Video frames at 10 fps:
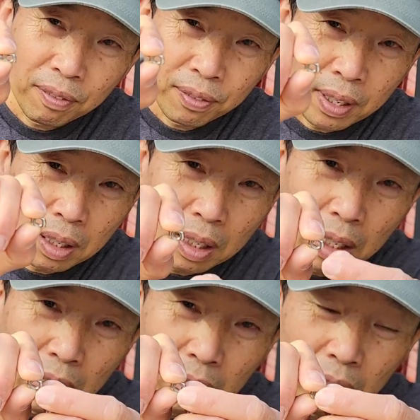fit
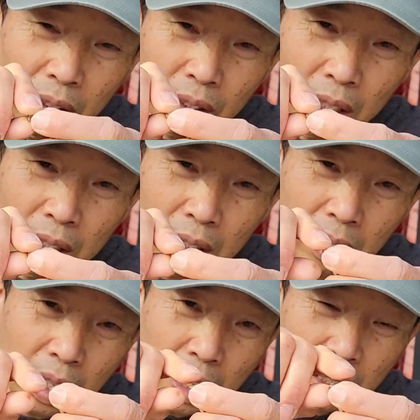in you can just
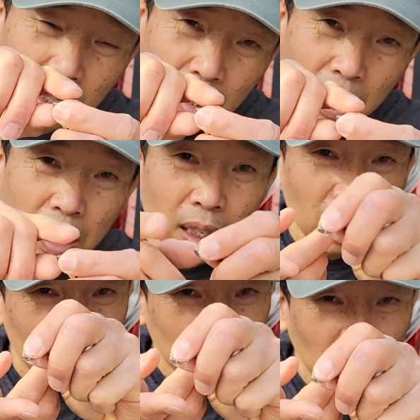insert it and
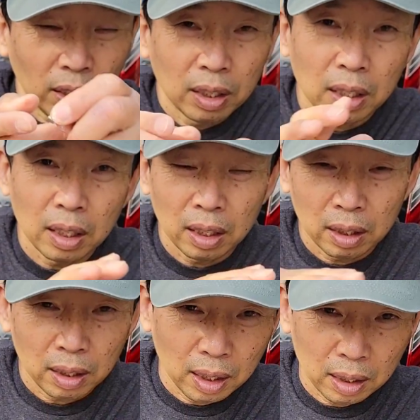then turn it and
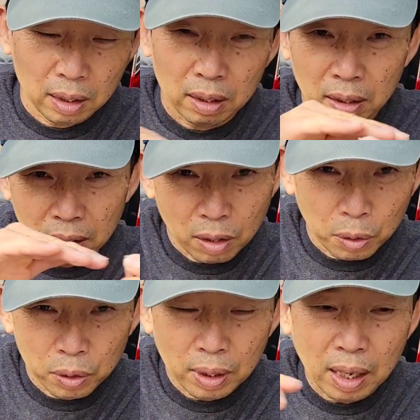it
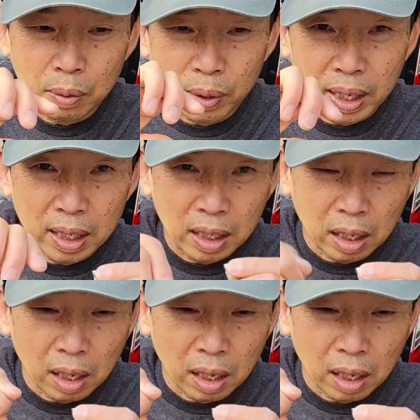goes sideways and it